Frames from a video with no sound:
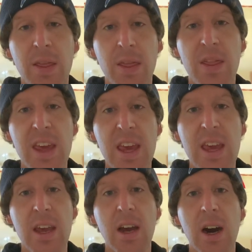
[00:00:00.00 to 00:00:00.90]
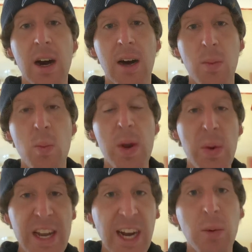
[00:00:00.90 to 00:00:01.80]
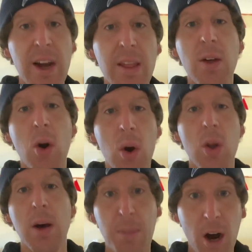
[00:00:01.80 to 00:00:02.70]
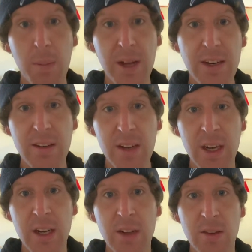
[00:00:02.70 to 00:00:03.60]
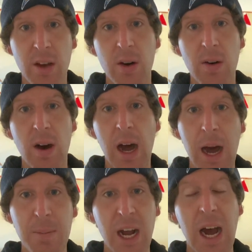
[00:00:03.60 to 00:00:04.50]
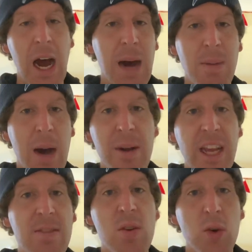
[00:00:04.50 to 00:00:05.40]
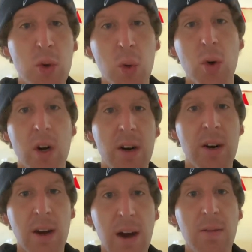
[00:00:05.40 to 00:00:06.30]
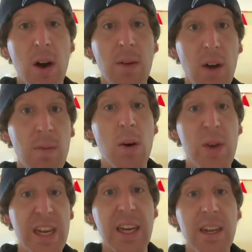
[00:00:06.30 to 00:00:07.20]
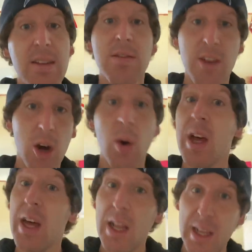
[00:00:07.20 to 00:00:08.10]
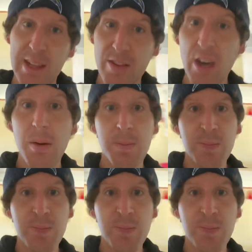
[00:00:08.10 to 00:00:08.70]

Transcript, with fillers: the uh, we, we, decorated the whole apartment. So I'm gonna I'm, I'm gonna give you a tour of, of, of what we did. So let's go.